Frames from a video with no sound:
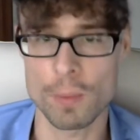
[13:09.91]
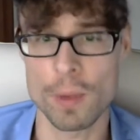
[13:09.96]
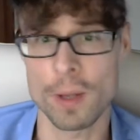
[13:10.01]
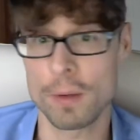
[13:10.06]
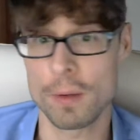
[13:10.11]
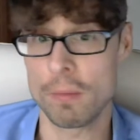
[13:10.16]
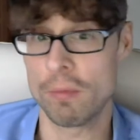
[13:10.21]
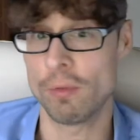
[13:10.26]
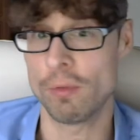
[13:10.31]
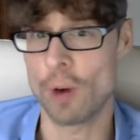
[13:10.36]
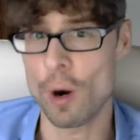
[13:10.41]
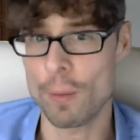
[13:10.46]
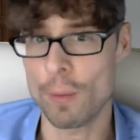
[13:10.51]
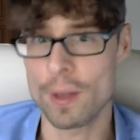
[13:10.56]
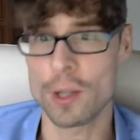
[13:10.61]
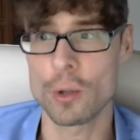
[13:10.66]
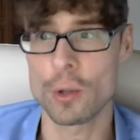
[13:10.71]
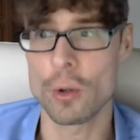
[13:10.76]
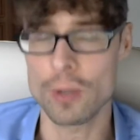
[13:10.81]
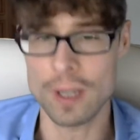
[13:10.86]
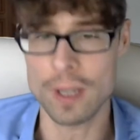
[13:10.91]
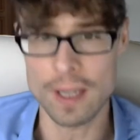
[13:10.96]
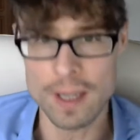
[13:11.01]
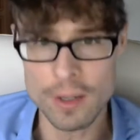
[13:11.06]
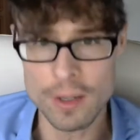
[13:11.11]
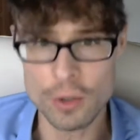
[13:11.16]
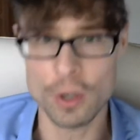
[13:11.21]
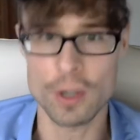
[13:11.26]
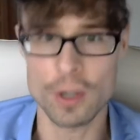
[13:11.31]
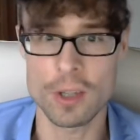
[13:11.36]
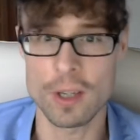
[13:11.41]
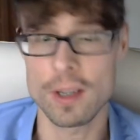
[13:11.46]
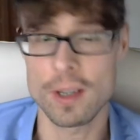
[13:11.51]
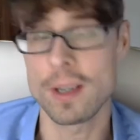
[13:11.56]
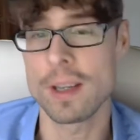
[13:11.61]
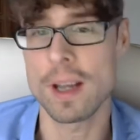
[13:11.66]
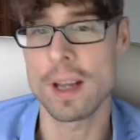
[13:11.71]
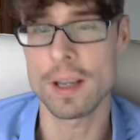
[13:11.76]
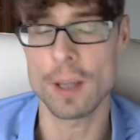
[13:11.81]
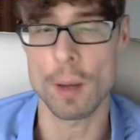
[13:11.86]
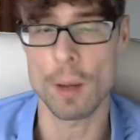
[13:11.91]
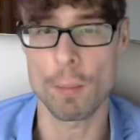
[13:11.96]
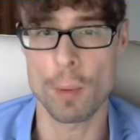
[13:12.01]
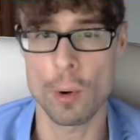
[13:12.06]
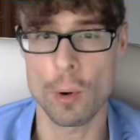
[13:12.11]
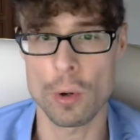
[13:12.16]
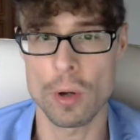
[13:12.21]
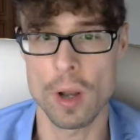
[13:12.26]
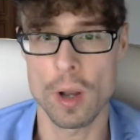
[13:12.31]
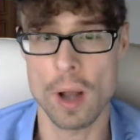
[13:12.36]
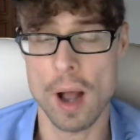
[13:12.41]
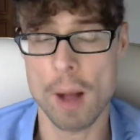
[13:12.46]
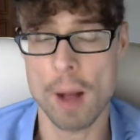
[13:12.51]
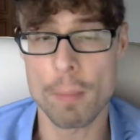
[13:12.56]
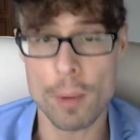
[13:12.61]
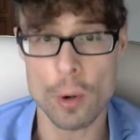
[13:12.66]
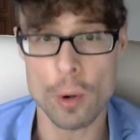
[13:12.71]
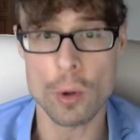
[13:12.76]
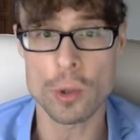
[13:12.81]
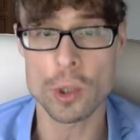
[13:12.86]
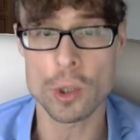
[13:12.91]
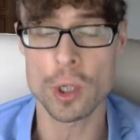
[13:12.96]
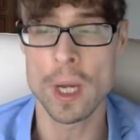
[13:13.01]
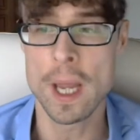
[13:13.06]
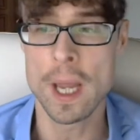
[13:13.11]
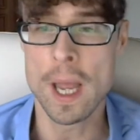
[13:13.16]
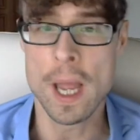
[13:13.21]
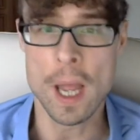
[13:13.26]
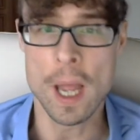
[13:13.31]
But pharma is not interested in that approach,